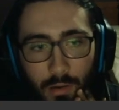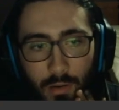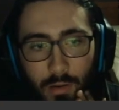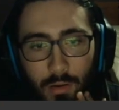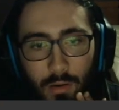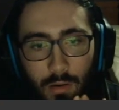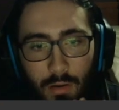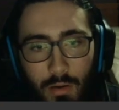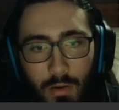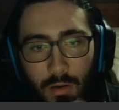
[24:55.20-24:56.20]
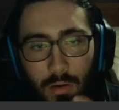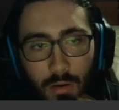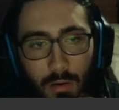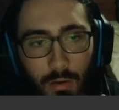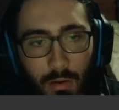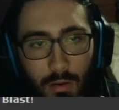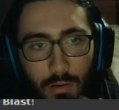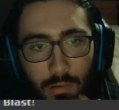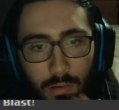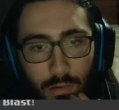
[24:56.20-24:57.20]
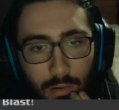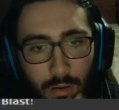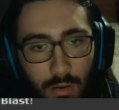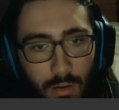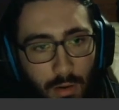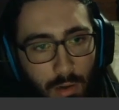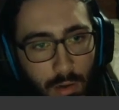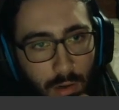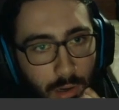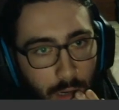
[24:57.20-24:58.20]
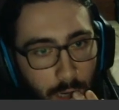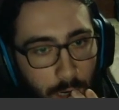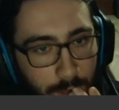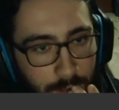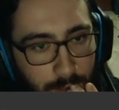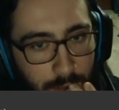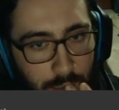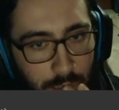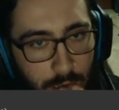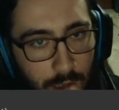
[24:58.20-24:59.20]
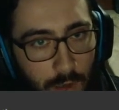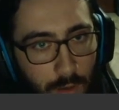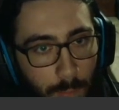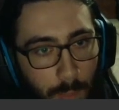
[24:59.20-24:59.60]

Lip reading: No one is speaking in this clip.